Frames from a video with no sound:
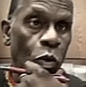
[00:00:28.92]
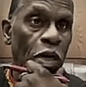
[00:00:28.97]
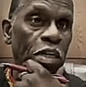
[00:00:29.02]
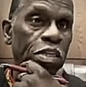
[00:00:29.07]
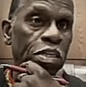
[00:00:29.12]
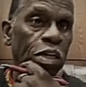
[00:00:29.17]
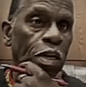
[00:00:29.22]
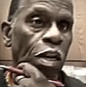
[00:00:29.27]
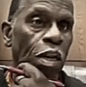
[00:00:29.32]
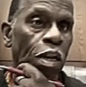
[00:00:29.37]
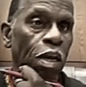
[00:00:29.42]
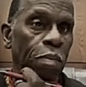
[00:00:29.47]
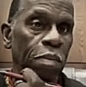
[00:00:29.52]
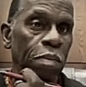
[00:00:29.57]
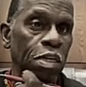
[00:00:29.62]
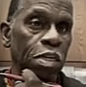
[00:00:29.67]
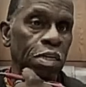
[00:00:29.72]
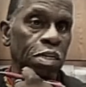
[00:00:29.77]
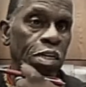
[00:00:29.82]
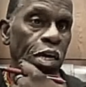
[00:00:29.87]
thought he could pay
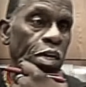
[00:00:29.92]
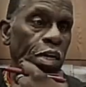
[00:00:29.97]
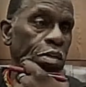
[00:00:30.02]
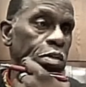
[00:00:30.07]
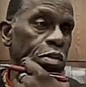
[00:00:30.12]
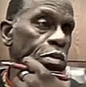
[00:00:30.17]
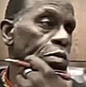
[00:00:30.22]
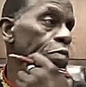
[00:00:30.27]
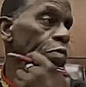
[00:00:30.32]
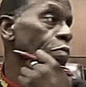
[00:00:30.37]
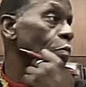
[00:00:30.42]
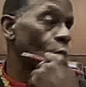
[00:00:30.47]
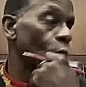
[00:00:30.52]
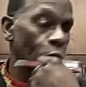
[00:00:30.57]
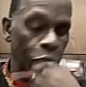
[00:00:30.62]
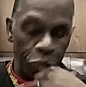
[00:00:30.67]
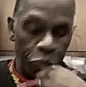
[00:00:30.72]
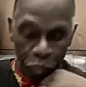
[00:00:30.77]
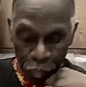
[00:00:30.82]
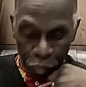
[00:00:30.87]
rent with some made-up
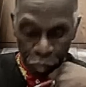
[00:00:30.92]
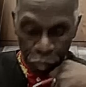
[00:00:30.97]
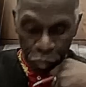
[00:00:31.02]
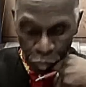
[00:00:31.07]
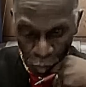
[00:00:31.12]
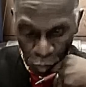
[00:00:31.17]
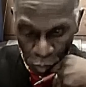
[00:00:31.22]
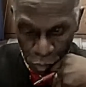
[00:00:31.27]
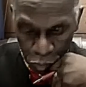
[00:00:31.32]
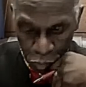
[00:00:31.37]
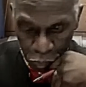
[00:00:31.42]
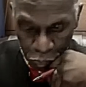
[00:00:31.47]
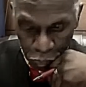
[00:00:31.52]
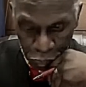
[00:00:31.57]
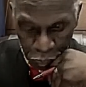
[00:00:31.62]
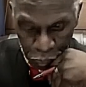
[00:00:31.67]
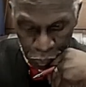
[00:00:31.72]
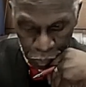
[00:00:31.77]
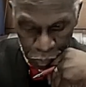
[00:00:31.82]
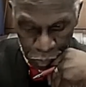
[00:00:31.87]
cashier's check covered in
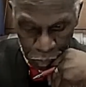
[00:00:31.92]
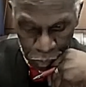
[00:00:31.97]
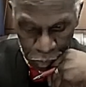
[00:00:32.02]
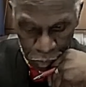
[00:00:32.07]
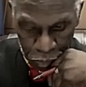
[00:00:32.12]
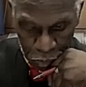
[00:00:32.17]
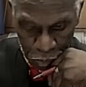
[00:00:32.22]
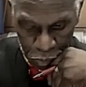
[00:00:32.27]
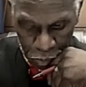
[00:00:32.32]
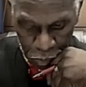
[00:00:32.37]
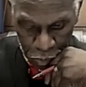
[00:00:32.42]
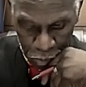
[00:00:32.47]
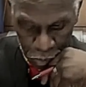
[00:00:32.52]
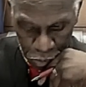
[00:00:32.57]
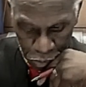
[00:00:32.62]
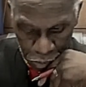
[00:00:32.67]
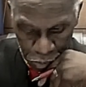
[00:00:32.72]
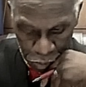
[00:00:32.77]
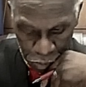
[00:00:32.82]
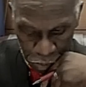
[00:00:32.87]
random Korean
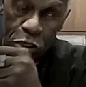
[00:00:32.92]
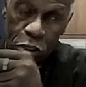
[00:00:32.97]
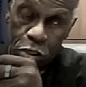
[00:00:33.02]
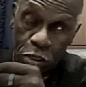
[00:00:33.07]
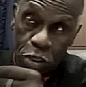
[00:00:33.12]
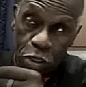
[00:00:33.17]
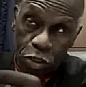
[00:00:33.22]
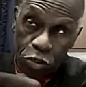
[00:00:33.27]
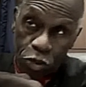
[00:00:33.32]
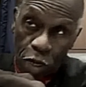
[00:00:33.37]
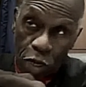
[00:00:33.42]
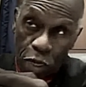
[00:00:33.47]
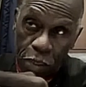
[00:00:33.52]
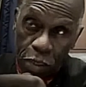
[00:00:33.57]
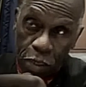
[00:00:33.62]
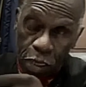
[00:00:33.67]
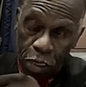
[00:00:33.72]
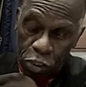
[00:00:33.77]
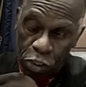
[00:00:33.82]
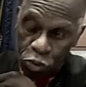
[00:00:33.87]
numbers, as if
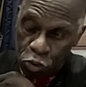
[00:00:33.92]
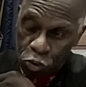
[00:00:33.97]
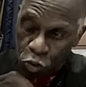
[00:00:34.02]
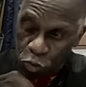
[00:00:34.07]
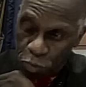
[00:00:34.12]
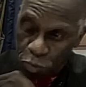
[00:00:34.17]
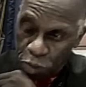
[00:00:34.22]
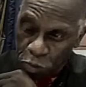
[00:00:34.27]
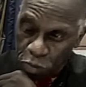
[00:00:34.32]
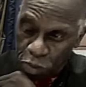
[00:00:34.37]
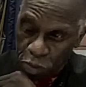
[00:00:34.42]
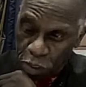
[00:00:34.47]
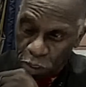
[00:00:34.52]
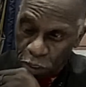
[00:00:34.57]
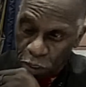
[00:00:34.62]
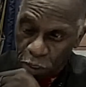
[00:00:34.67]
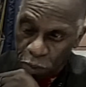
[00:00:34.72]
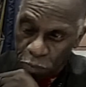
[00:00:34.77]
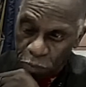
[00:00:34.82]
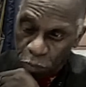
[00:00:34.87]
landlords and courts are just
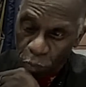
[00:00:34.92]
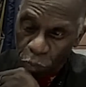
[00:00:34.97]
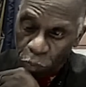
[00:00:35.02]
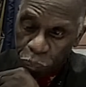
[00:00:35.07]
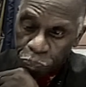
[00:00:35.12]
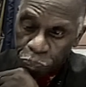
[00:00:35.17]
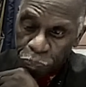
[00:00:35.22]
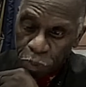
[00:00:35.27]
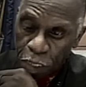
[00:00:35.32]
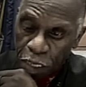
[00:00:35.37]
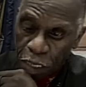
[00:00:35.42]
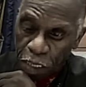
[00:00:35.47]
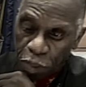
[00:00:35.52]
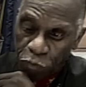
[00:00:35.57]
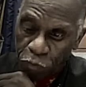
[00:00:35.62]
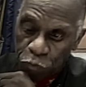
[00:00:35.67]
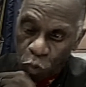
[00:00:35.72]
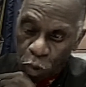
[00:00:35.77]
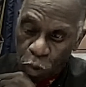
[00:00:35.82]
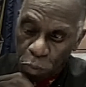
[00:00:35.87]
going to accept
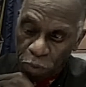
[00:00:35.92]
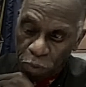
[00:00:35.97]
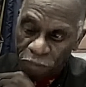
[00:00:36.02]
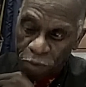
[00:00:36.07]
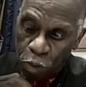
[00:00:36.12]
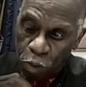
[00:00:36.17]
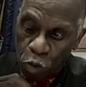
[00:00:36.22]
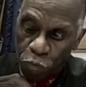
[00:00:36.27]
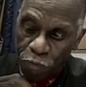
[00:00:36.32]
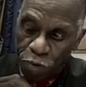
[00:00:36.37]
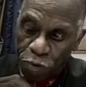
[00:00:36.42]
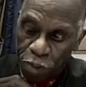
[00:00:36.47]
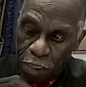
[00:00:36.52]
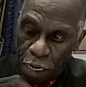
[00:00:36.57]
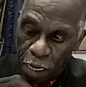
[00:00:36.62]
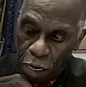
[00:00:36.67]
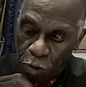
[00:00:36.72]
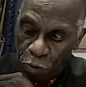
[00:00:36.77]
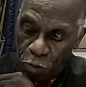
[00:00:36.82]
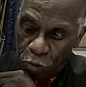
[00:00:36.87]
monopoly money.
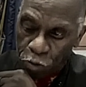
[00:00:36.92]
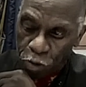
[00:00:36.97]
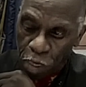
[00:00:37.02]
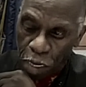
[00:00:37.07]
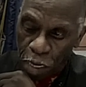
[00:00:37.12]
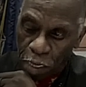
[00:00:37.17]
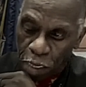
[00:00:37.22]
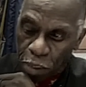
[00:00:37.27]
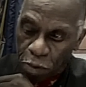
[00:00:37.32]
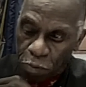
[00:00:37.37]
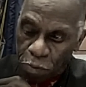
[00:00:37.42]
Newsflash: